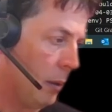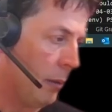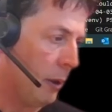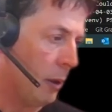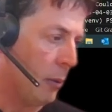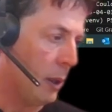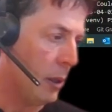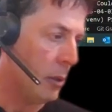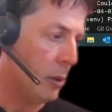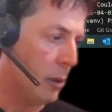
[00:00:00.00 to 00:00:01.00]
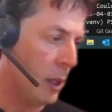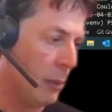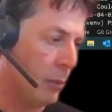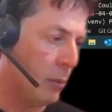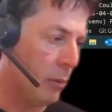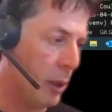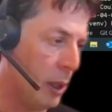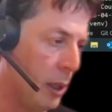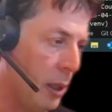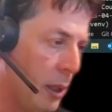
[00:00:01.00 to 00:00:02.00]
think we need to enable
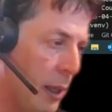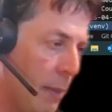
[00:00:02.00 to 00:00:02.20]
the